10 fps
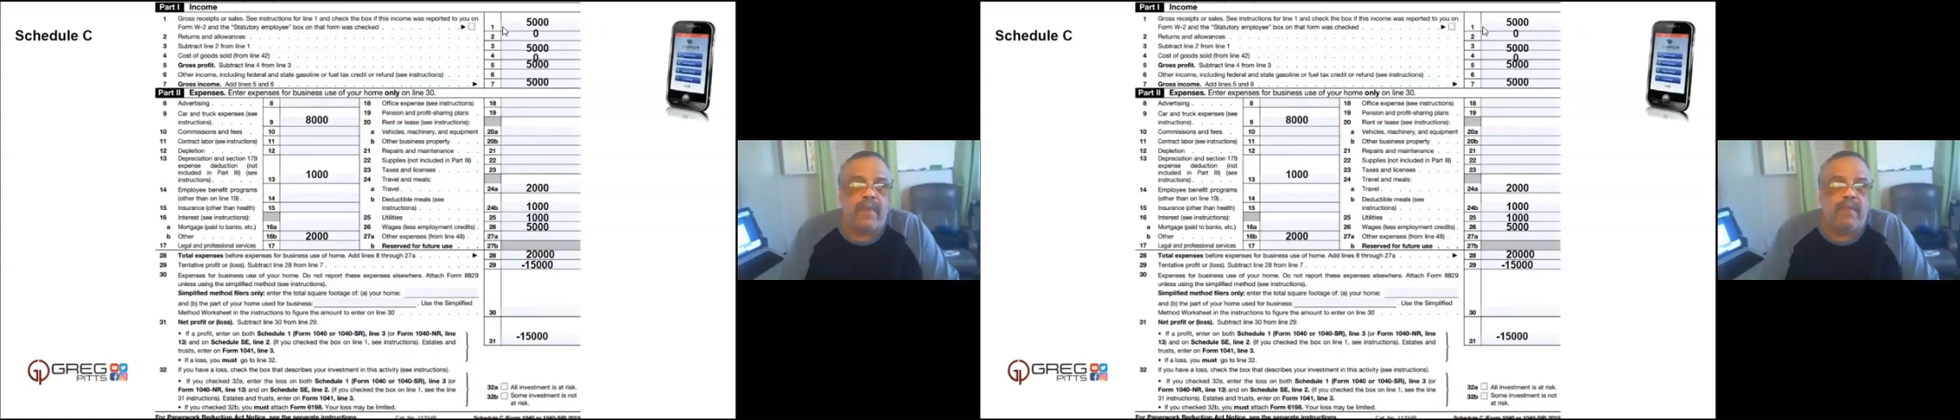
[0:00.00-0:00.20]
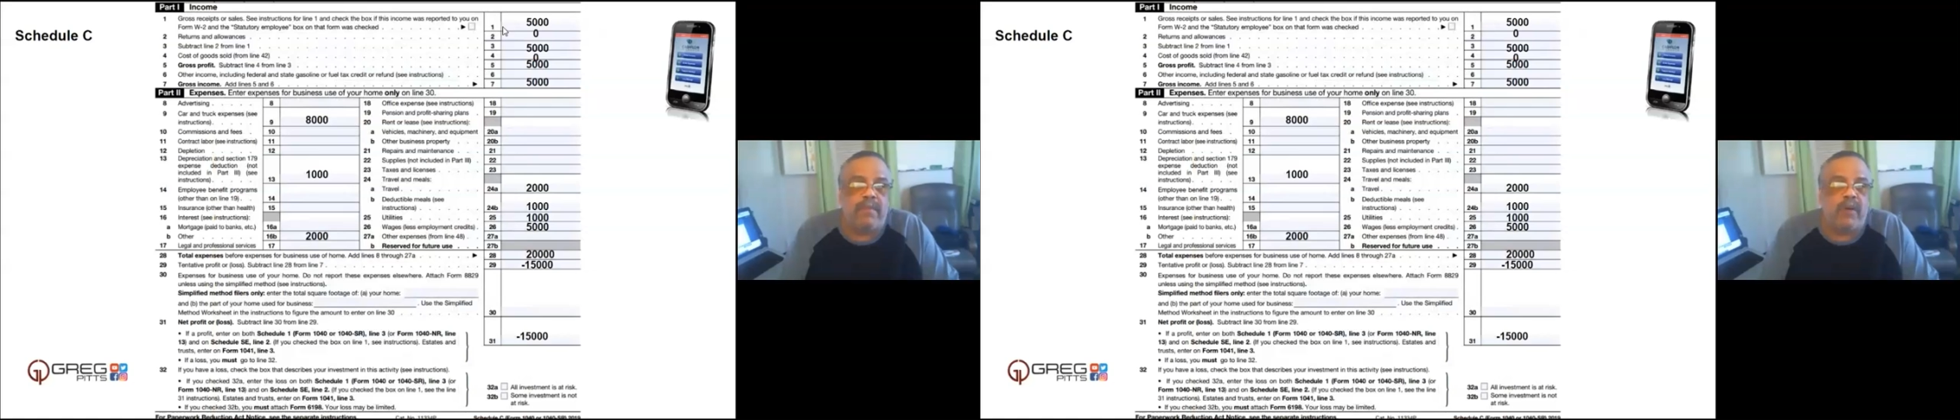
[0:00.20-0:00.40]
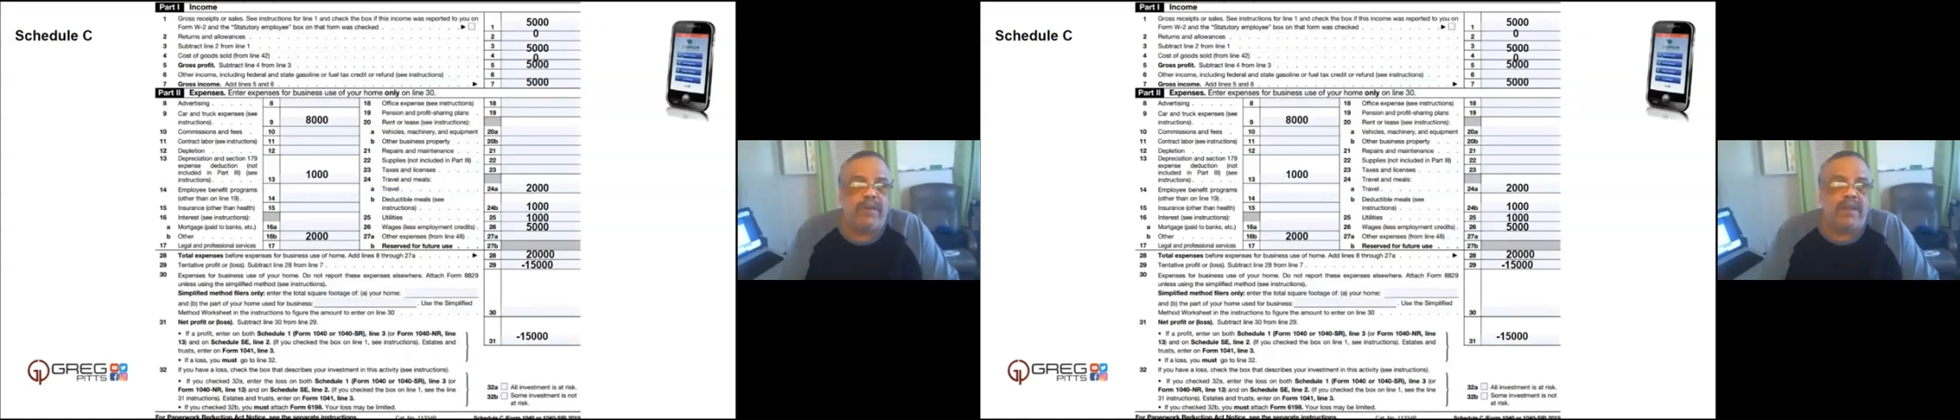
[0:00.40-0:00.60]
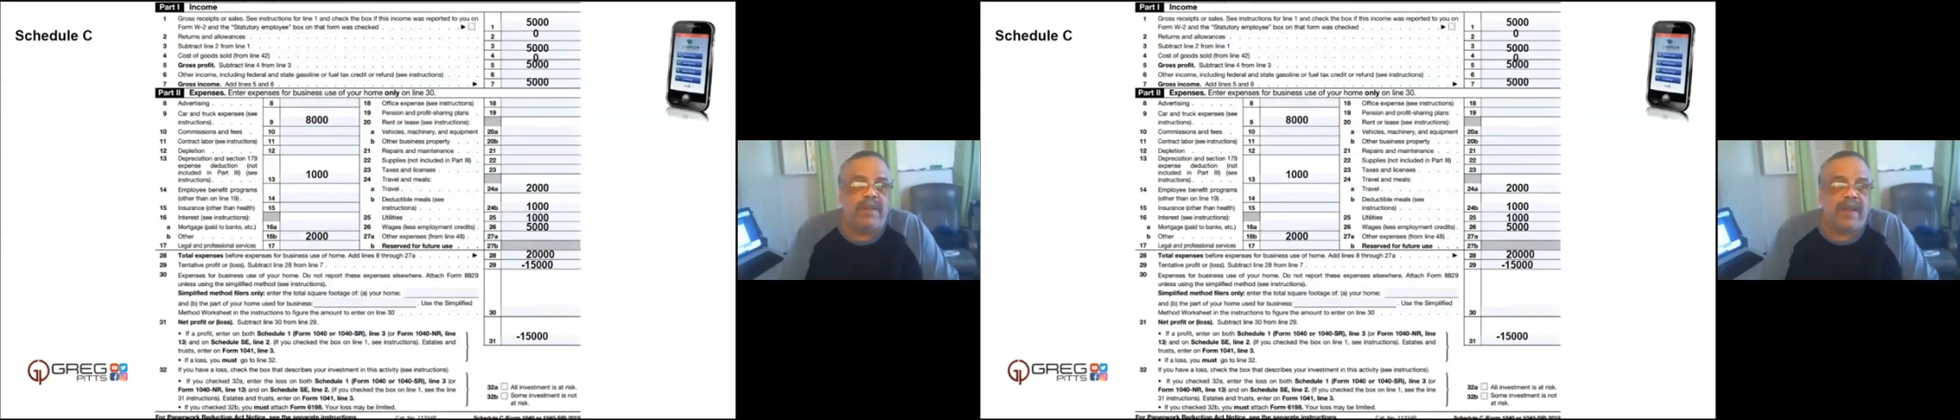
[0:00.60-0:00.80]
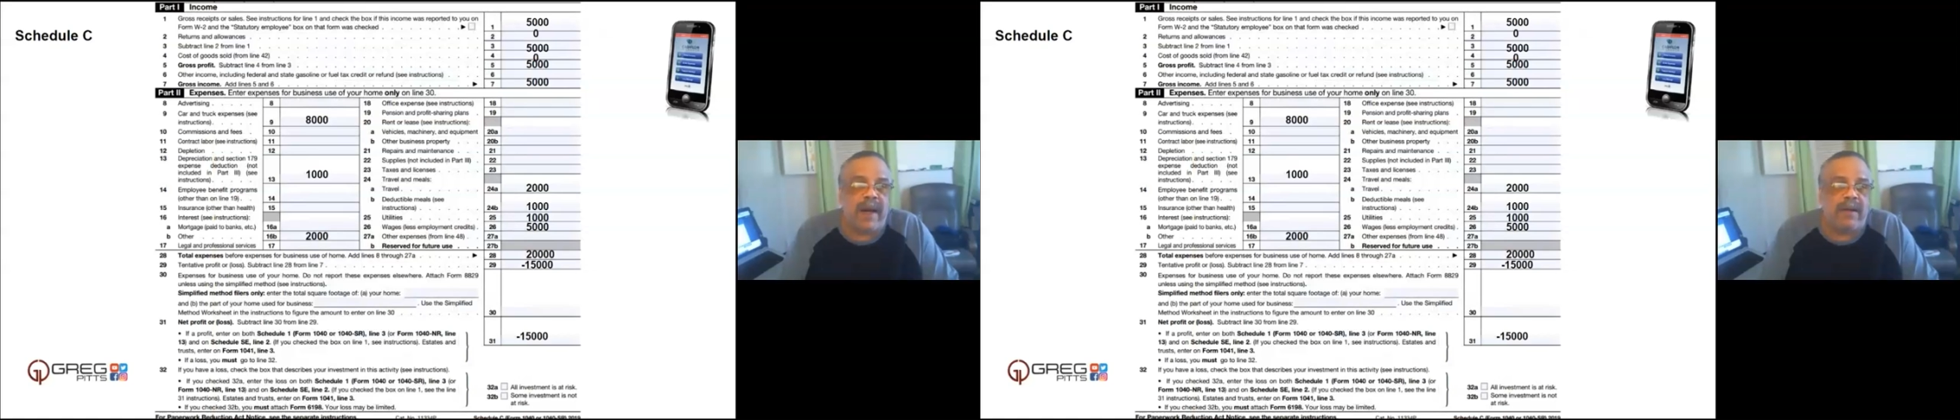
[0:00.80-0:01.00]
Move
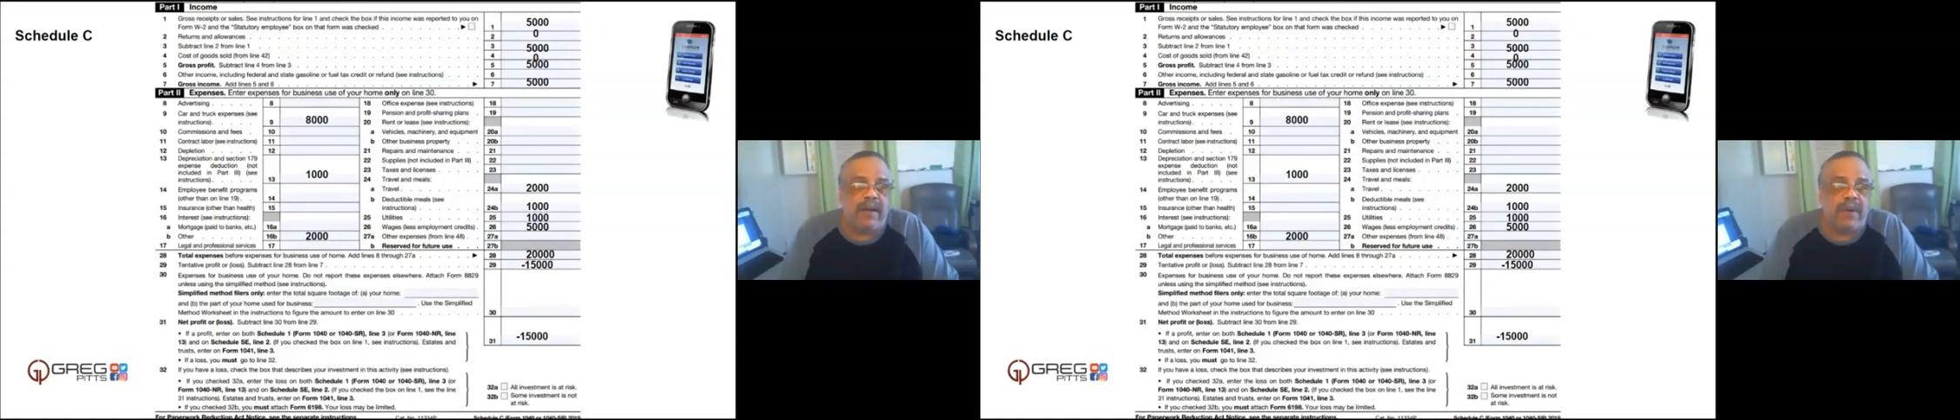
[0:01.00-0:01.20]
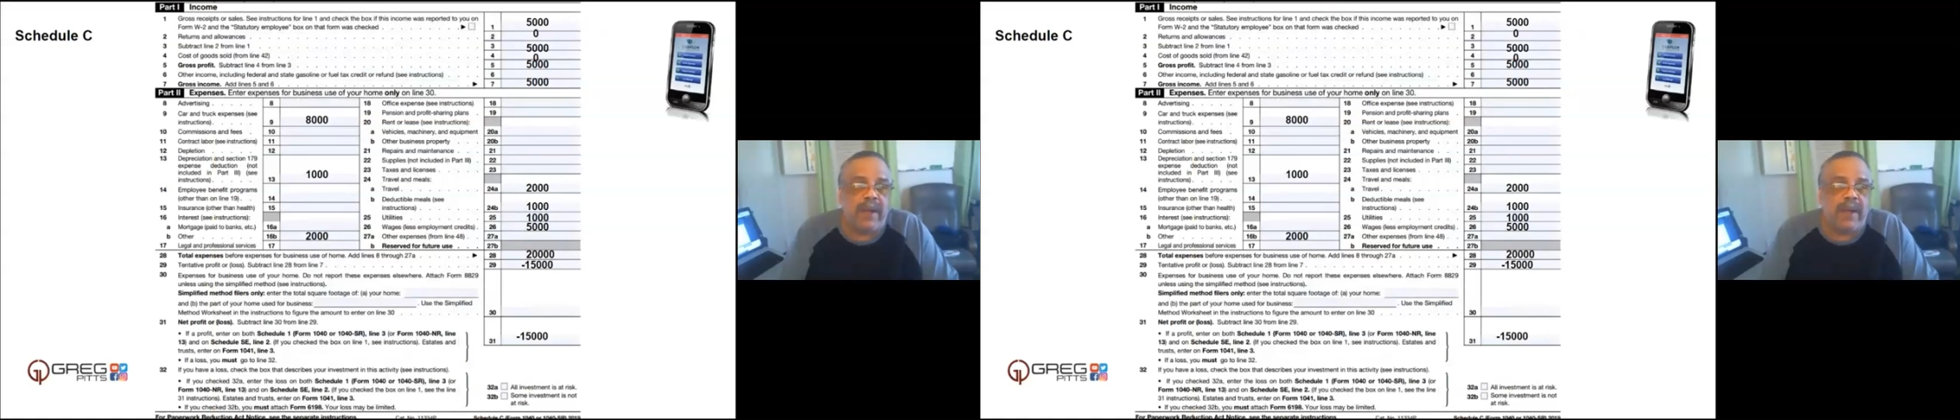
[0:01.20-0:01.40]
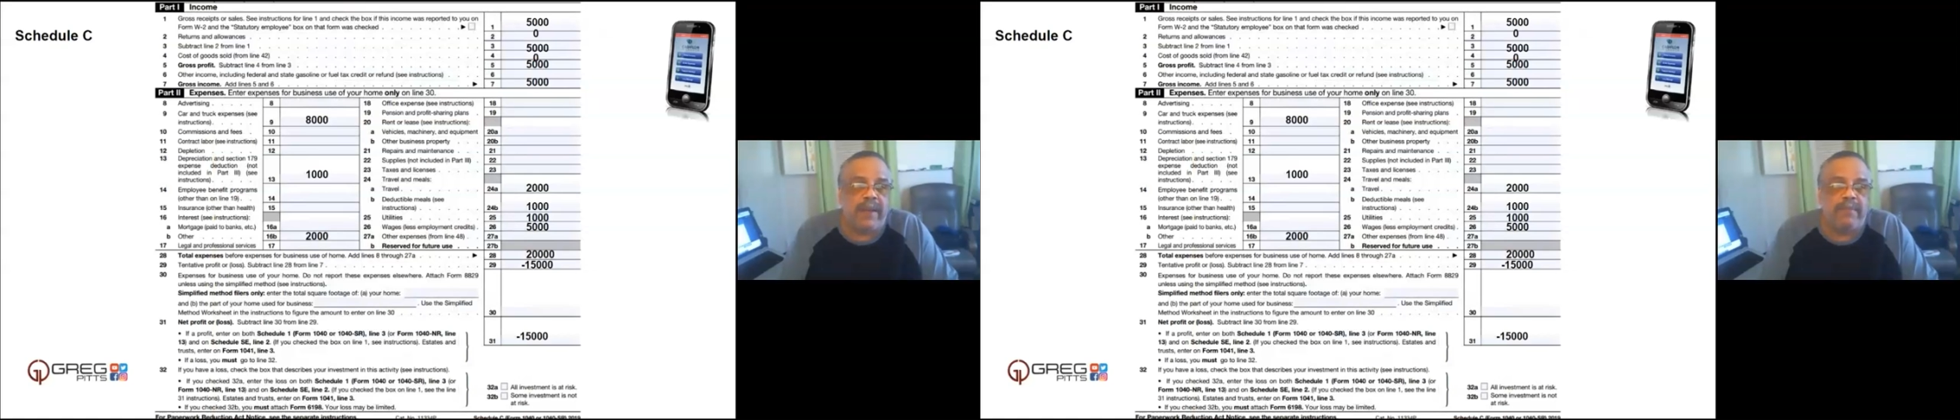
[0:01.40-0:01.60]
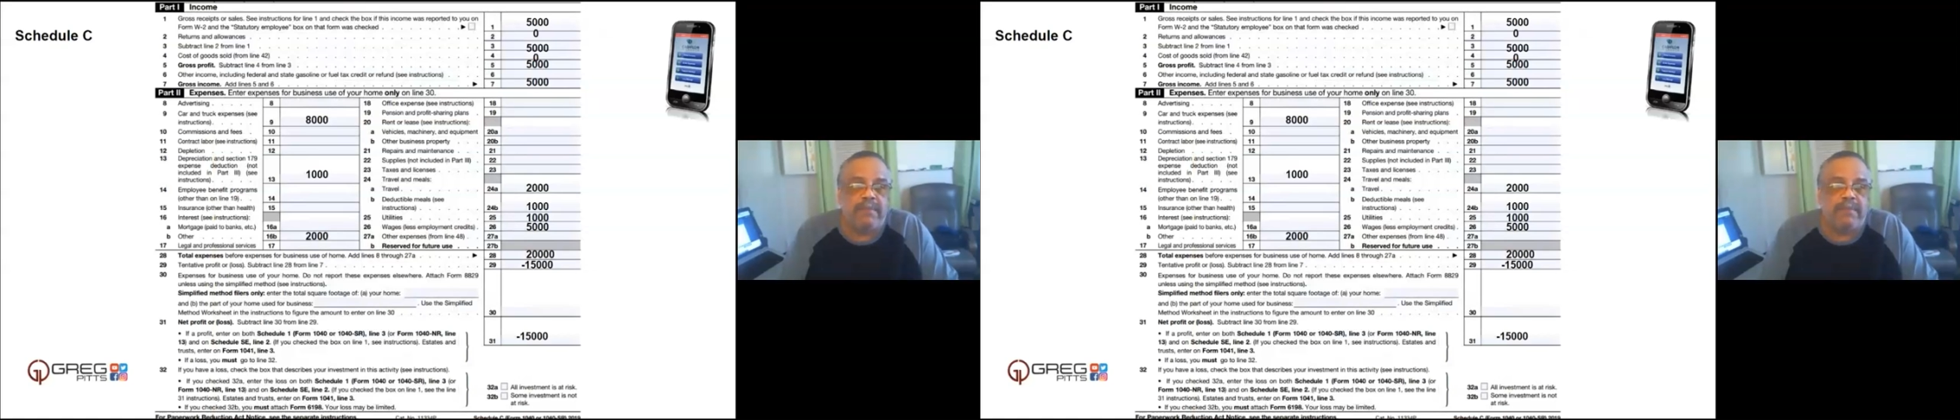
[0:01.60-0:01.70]
this out of the way.